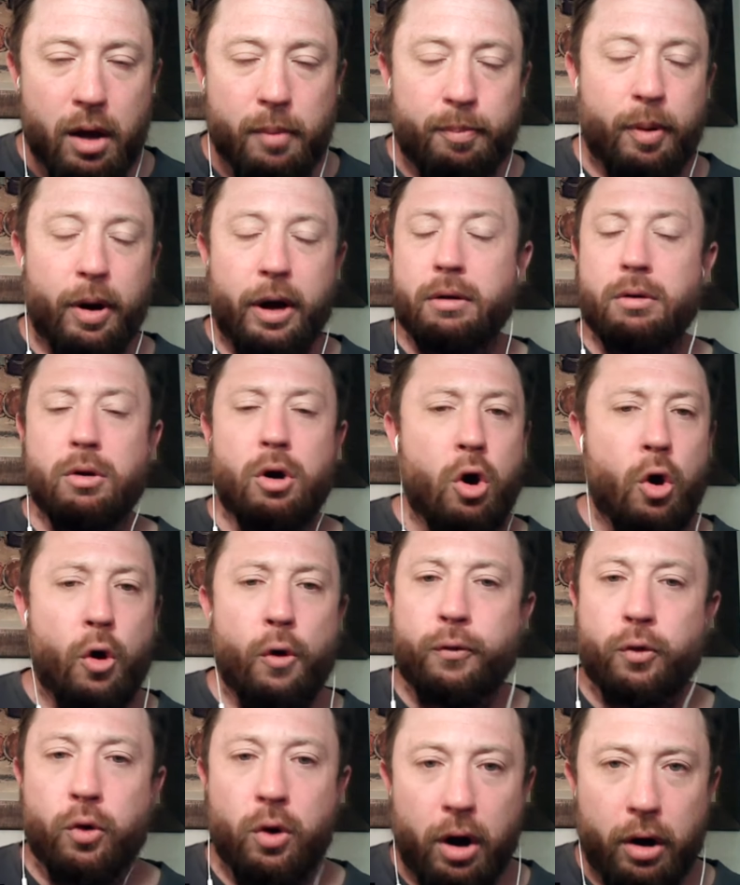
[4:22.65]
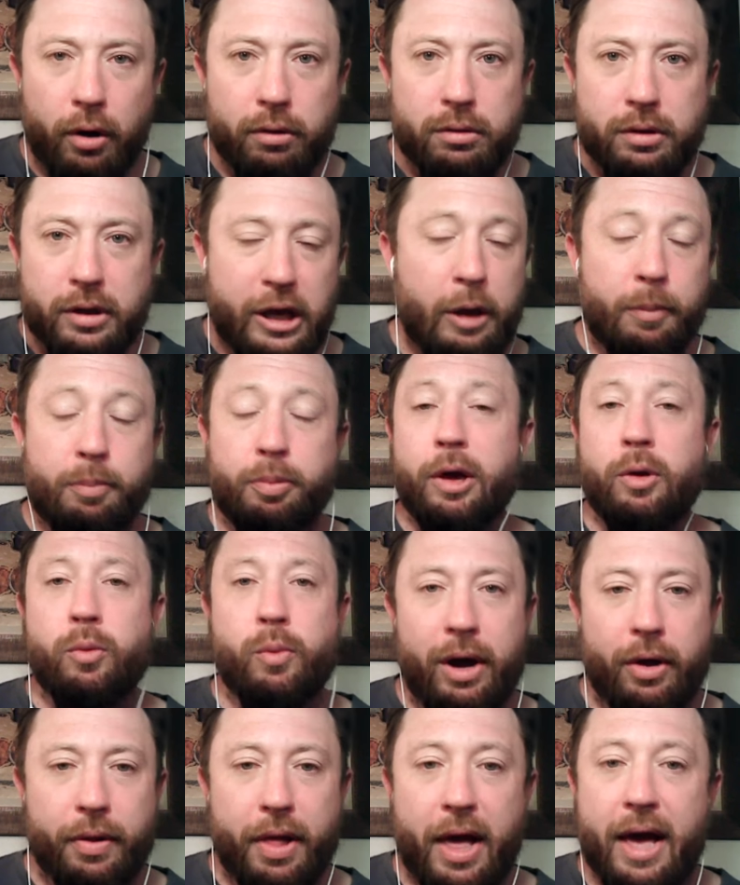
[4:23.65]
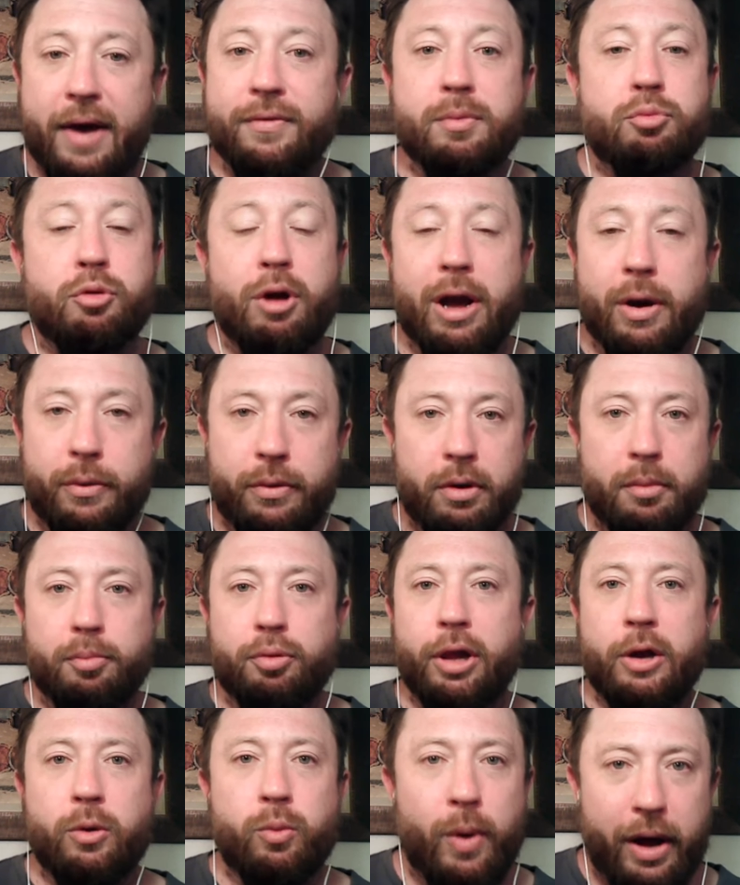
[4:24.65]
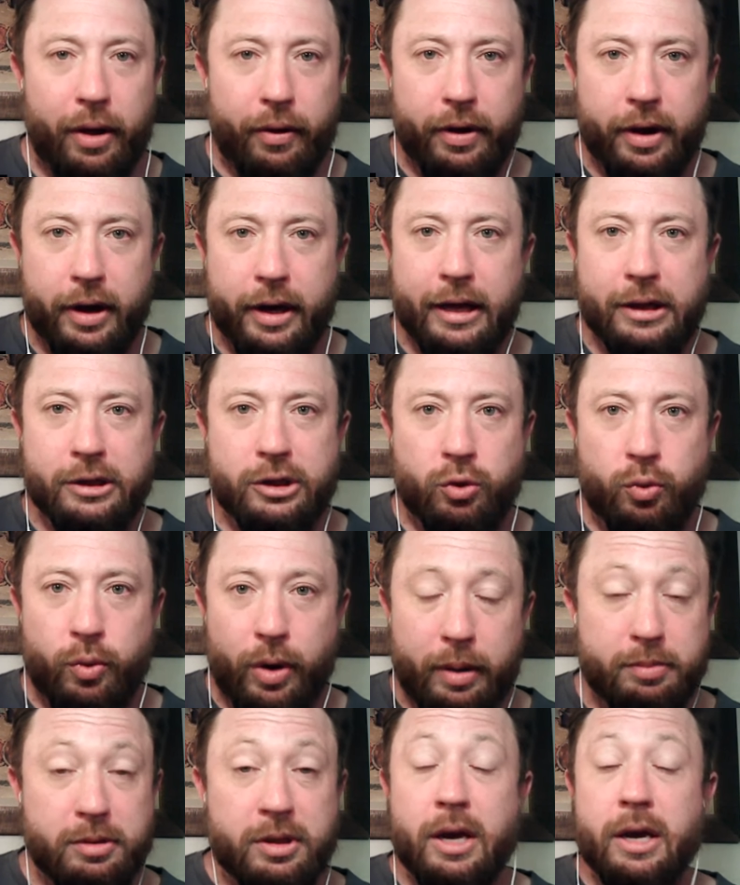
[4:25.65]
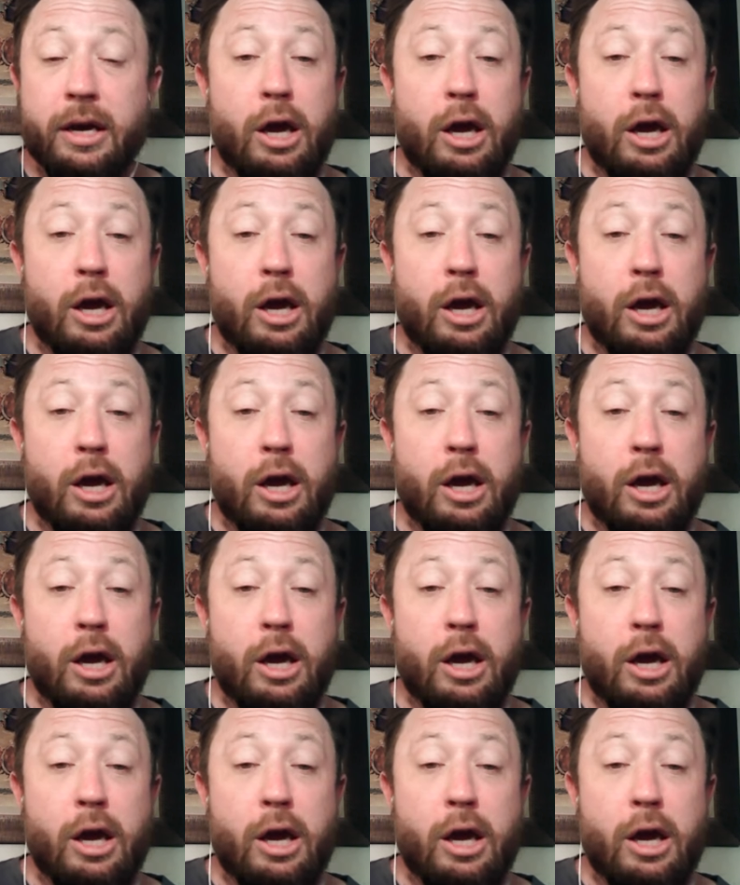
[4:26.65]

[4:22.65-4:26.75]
But overall, he played well. Evan Brown played well against the Rams.